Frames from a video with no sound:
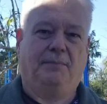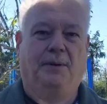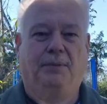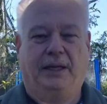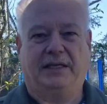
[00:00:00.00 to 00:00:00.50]
a
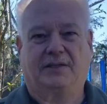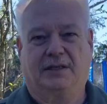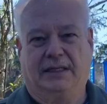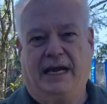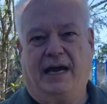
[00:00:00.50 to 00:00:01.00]
place on
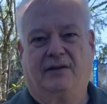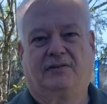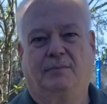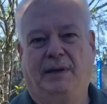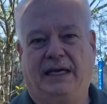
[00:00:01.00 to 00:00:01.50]
the house
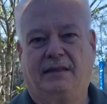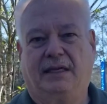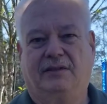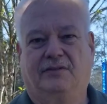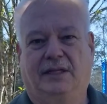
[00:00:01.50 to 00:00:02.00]
to make
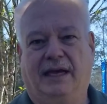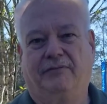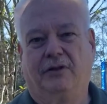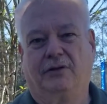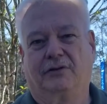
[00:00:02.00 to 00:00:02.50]
things level
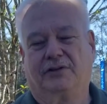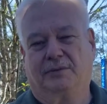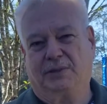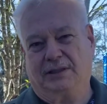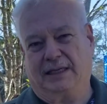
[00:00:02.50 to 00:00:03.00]
or
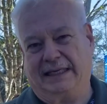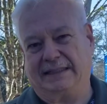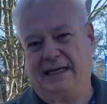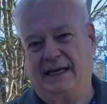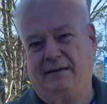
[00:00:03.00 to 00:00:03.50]
something like
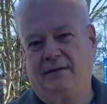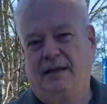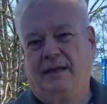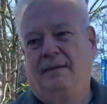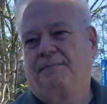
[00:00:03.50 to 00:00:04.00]
that,
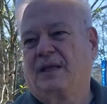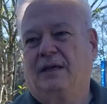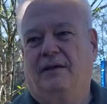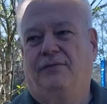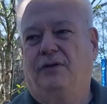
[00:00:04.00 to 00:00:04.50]

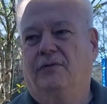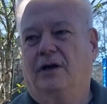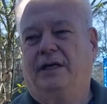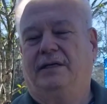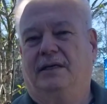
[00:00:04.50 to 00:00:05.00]
if you've
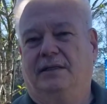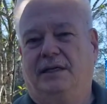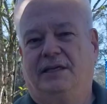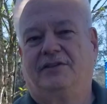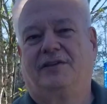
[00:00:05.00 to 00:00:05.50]
already done the
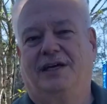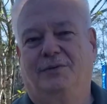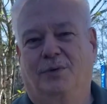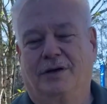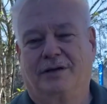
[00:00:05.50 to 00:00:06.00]
inside
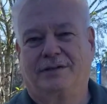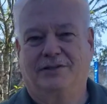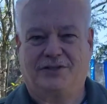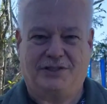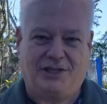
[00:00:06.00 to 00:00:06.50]
work,
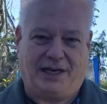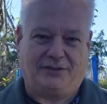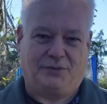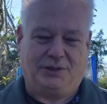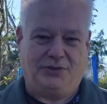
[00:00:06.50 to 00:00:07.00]
there's a chance
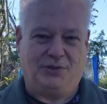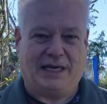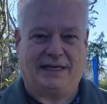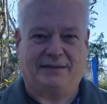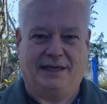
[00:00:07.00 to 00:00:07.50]
when you
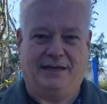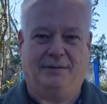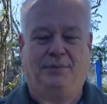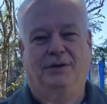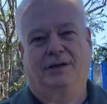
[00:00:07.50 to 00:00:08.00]
jack that
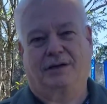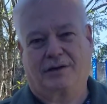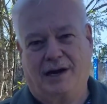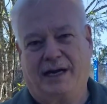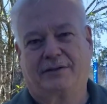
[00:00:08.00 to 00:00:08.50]
up, you're going to
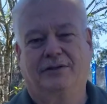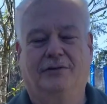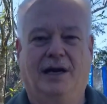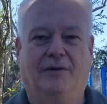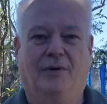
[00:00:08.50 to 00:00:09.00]
crack the
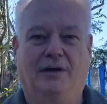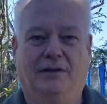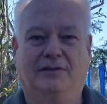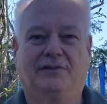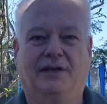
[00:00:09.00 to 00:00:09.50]
drywall
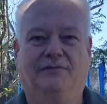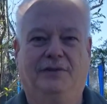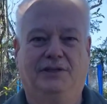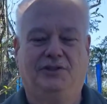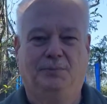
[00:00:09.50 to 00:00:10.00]
and stuff
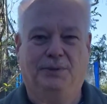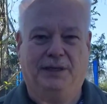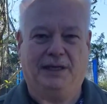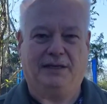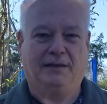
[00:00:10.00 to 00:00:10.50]
that you put
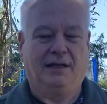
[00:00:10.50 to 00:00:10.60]
in,